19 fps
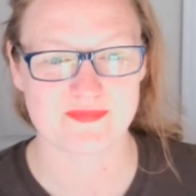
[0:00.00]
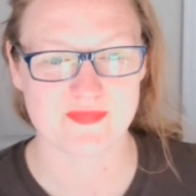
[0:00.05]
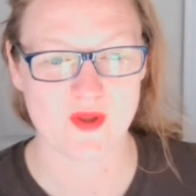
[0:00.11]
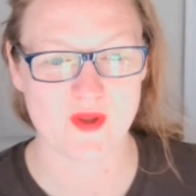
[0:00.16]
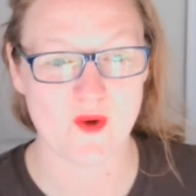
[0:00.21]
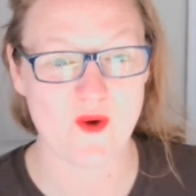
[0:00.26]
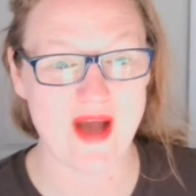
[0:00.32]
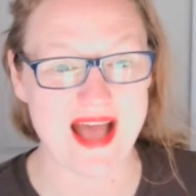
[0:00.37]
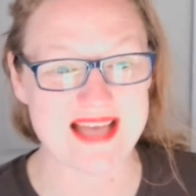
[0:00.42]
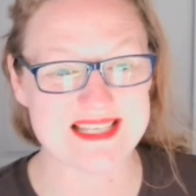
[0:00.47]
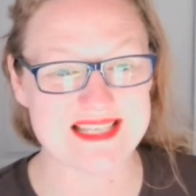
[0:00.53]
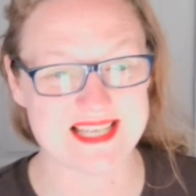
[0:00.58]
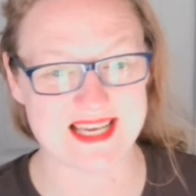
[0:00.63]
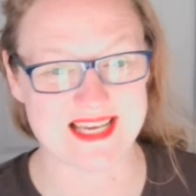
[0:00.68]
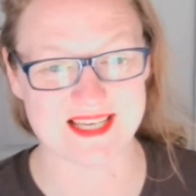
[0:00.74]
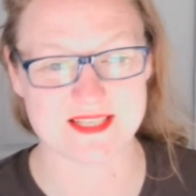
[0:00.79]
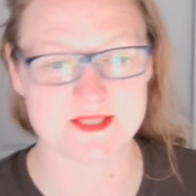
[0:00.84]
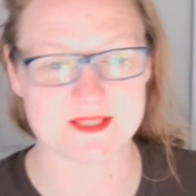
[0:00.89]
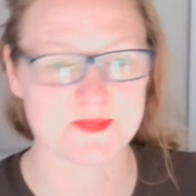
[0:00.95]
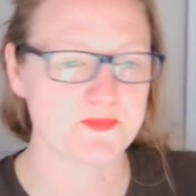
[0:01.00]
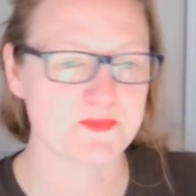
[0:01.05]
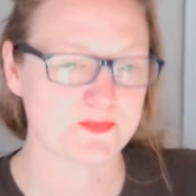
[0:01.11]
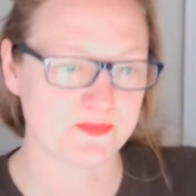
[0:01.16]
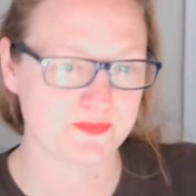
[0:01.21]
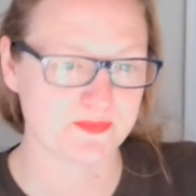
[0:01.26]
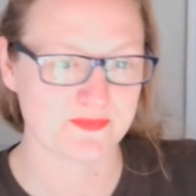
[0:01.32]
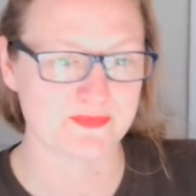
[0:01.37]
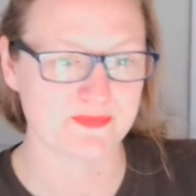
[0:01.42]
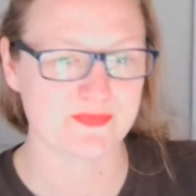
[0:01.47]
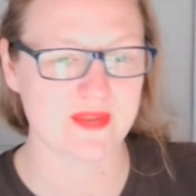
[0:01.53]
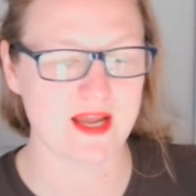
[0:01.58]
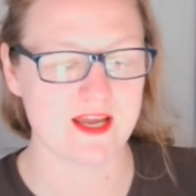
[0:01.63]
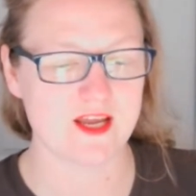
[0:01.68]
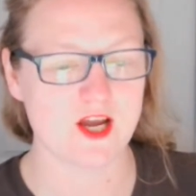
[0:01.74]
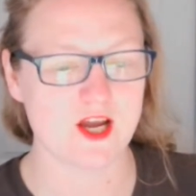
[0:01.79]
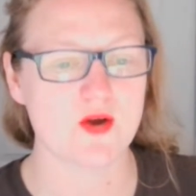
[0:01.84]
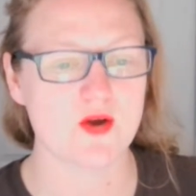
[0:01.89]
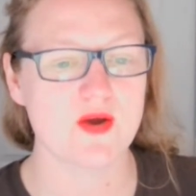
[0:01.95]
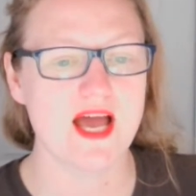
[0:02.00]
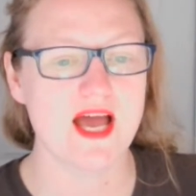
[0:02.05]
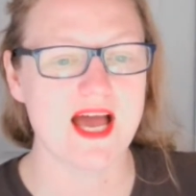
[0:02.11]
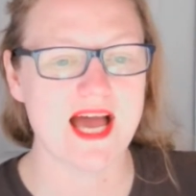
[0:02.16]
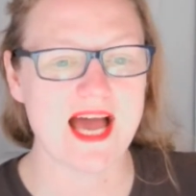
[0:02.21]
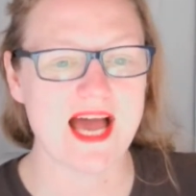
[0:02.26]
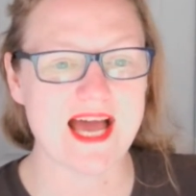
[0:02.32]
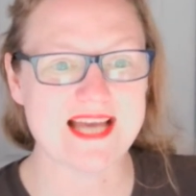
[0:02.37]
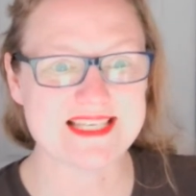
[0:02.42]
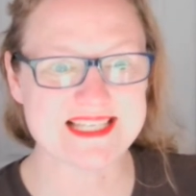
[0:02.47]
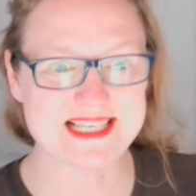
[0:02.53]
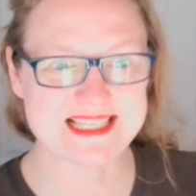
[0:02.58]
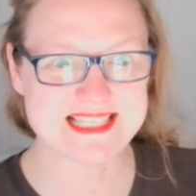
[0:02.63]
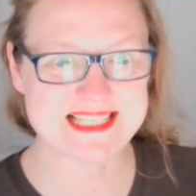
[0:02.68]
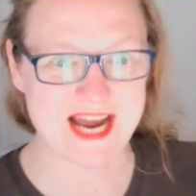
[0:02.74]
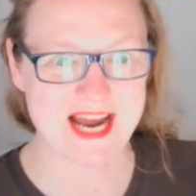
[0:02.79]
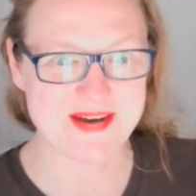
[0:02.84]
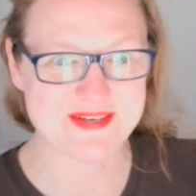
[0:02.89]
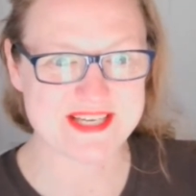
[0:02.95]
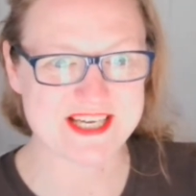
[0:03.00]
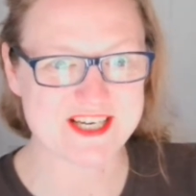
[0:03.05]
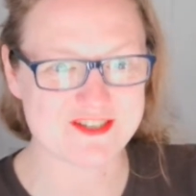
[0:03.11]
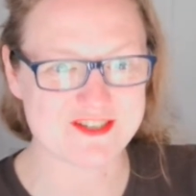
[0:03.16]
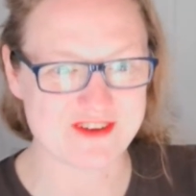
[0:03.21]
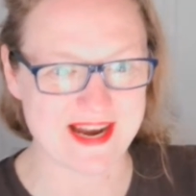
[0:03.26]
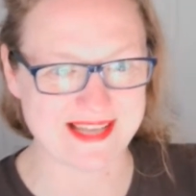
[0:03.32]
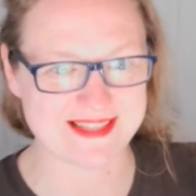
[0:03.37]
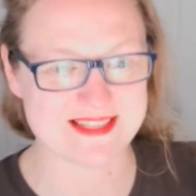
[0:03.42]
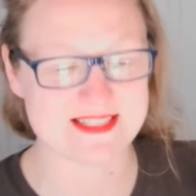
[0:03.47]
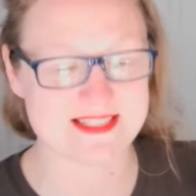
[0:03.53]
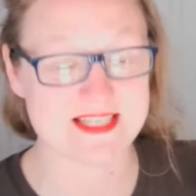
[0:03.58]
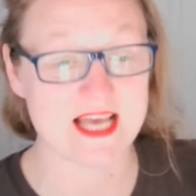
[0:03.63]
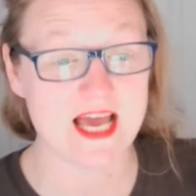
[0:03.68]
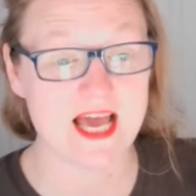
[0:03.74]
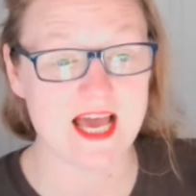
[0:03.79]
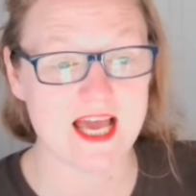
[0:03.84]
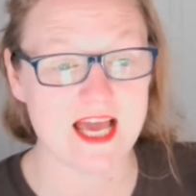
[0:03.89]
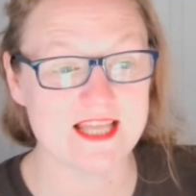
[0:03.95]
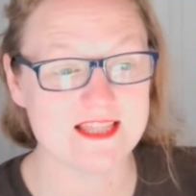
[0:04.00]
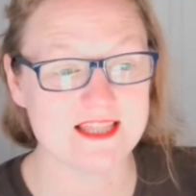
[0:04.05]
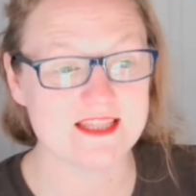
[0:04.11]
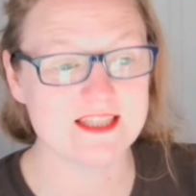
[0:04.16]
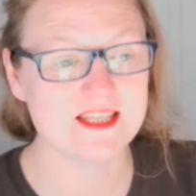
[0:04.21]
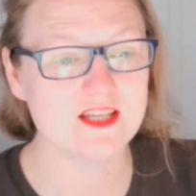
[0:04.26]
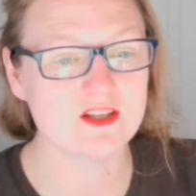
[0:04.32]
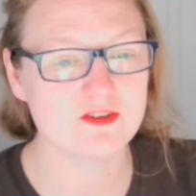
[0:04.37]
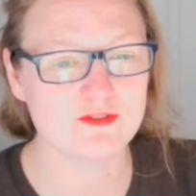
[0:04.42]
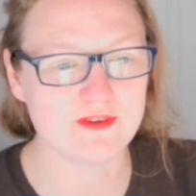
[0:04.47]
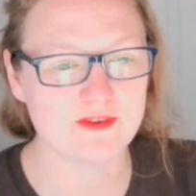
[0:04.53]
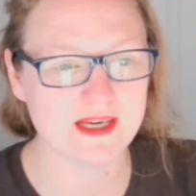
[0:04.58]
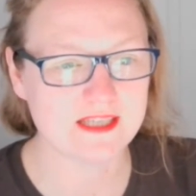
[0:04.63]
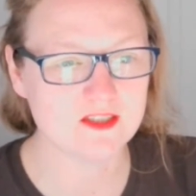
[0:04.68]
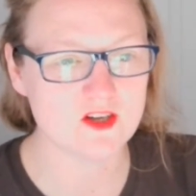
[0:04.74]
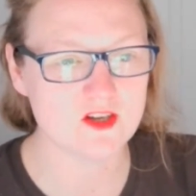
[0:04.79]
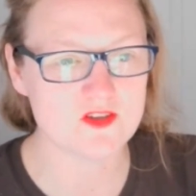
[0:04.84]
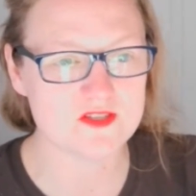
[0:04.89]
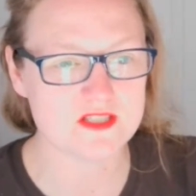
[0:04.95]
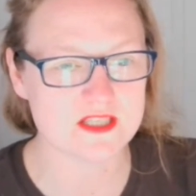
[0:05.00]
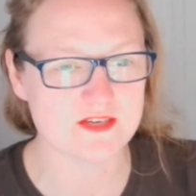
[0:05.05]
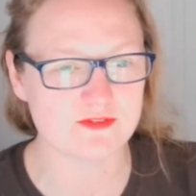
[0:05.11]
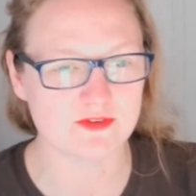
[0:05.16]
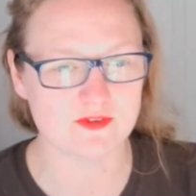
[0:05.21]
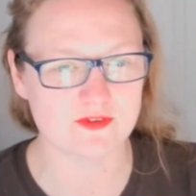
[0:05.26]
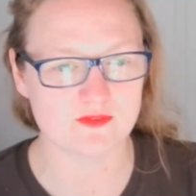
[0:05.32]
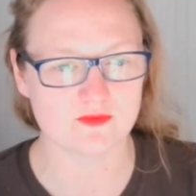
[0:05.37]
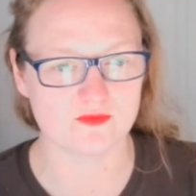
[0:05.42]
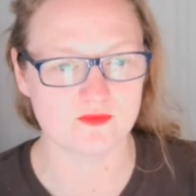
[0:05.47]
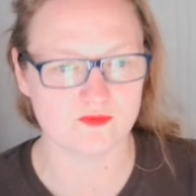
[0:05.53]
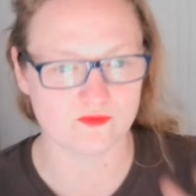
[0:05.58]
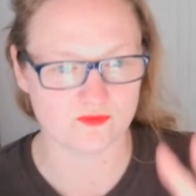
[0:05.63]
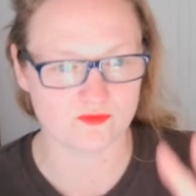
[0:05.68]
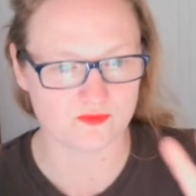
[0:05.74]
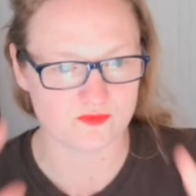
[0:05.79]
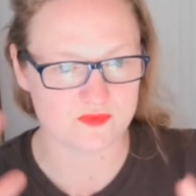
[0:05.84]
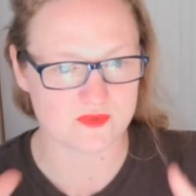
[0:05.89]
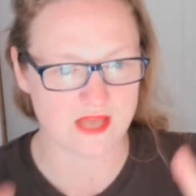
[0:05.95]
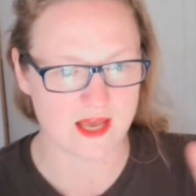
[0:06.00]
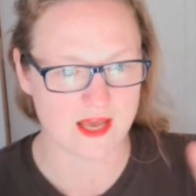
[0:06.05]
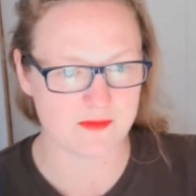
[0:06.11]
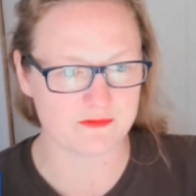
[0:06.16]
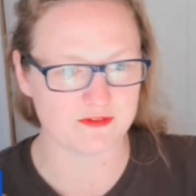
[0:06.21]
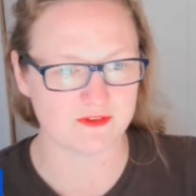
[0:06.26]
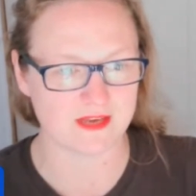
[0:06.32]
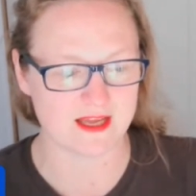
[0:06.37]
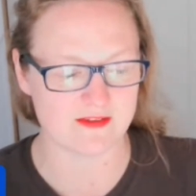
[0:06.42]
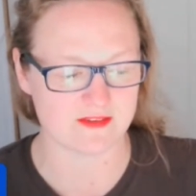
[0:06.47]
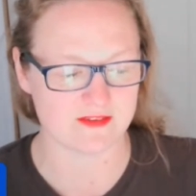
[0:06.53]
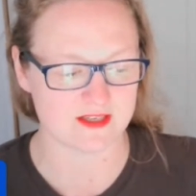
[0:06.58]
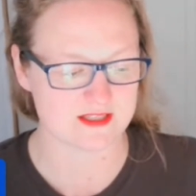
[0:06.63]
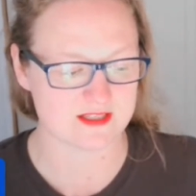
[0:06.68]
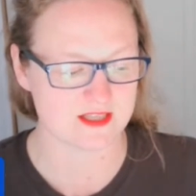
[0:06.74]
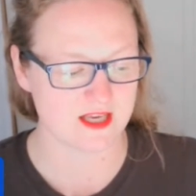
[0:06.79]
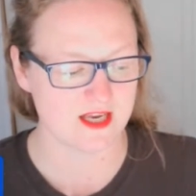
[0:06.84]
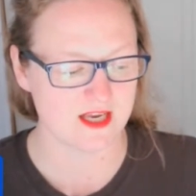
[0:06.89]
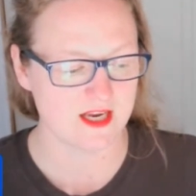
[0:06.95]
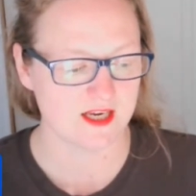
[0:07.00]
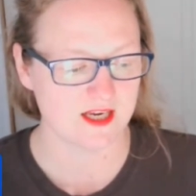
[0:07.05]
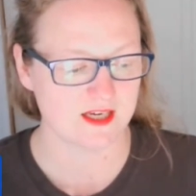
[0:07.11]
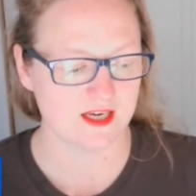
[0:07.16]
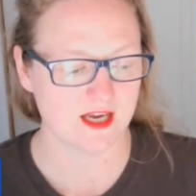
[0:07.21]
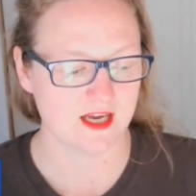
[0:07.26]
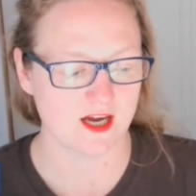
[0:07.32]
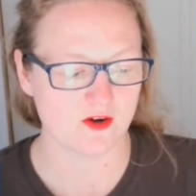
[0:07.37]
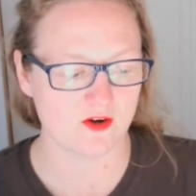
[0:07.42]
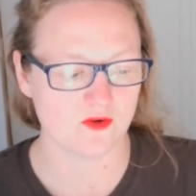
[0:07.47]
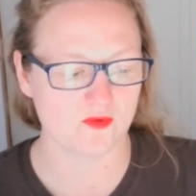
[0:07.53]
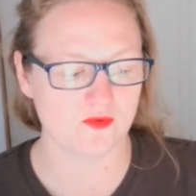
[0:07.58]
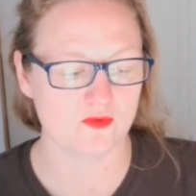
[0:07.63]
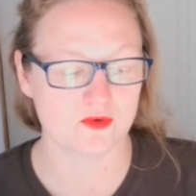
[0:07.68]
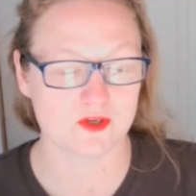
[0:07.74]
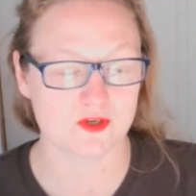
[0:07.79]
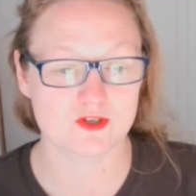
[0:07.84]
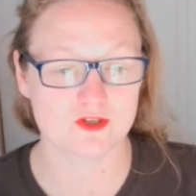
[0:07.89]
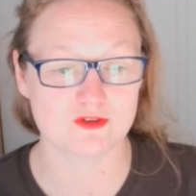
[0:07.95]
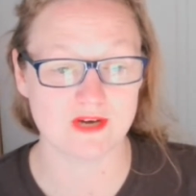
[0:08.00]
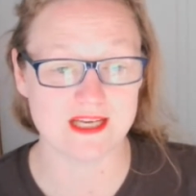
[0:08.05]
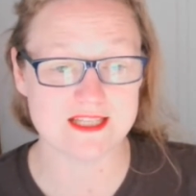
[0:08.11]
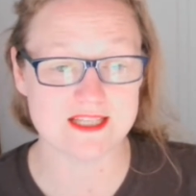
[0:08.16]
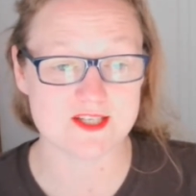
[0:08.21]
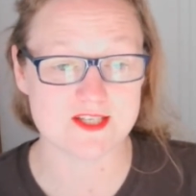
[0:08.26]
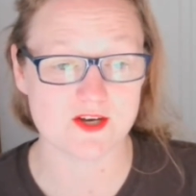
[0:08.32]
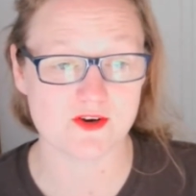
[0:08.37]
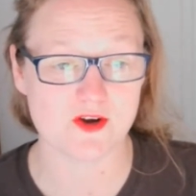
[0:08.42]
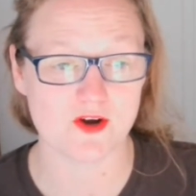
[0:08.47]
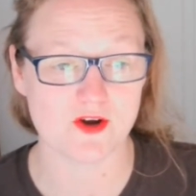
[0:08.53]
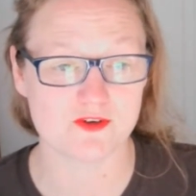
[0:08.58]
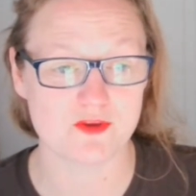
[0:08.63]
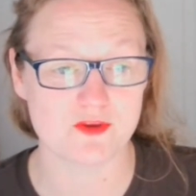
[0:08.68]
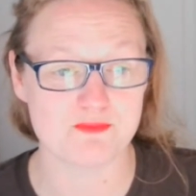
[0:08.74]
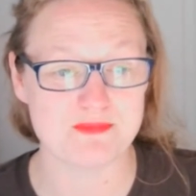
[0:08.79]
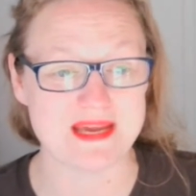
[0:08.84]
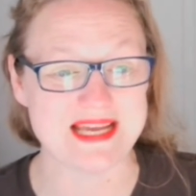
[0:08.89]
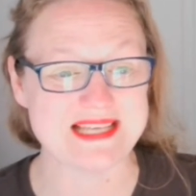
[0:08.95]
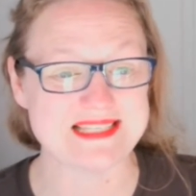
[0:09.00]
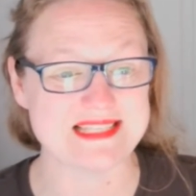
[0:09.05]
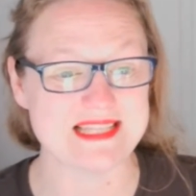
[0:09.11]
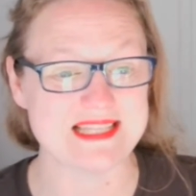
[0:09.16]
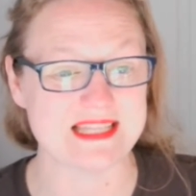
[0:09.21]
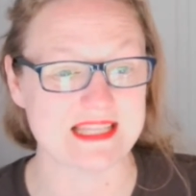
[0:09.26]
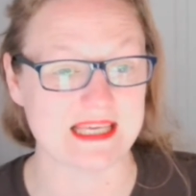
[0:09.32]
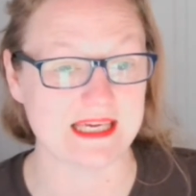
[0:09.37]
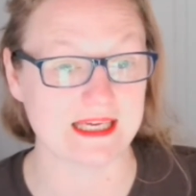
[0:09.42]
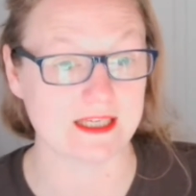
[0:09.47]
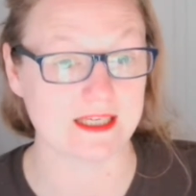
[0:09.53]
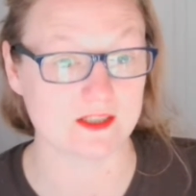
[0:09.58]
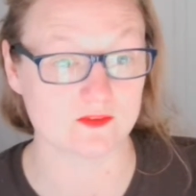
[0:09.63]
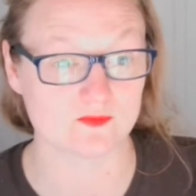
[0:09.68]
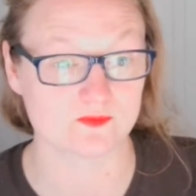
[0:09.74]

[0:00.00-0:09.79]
Or Essex. There you go. Essex County grants. And you'll find lots of different flavours. Now, grants are an amazing thing.